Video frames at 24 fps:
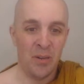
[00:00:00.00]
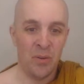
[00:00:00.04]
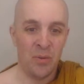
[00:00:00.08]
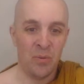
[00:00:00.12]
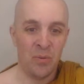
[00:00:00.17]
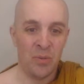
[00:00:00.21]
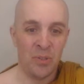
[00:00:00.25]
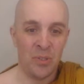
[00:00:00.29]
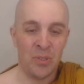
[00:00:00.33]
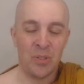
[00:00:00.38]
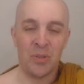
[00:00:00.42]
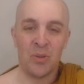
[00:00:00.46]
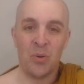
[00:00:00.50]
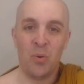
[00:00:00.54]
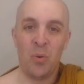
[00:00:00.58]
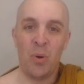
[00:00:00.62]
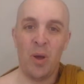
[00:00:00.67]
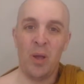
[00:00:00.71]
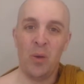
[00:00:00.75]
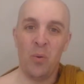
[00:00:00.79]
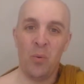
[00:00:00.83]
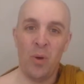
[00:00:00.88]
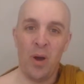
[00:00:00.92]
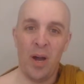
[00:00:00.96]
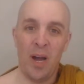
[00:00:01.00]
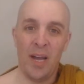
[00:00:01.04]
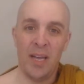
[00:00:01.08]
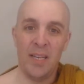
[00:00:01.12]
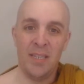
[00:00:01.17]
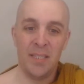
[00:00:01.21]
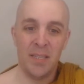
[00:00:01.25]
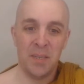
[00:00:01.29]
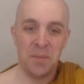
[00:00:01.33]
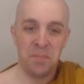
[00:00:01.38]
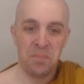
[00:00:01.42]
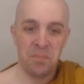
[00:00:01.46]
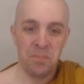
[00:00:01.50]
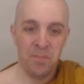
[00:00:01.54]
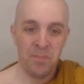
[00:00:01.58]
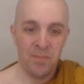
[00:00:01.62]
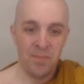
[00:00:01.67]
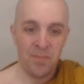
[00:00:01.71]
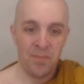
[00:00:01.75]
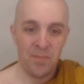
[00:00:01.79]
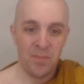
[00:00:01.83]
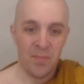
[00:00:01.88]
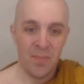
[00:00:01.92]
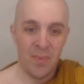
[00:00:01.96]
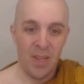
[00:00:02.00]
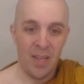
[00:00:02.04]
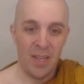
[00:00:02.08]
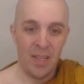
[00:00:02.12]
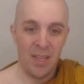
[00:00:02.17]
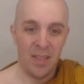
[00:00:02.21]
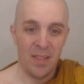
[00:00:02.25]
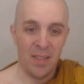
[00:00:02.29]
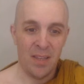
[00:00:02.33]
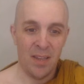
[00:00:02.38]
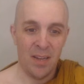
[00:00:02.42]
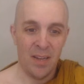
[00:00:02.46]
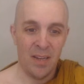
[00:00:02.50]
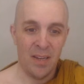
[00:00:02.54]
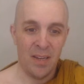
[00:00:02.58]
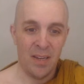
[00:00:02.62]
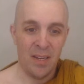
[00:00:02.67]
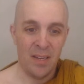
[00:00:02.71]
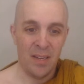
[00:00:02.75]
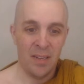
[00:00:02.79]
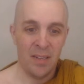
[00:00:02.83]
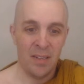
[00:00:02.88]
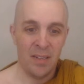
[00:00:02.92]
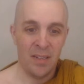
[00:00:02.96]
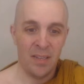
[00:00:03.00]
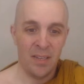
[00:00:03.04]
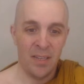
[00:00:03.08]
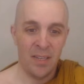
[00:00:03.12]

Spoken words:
was quite wise. And, and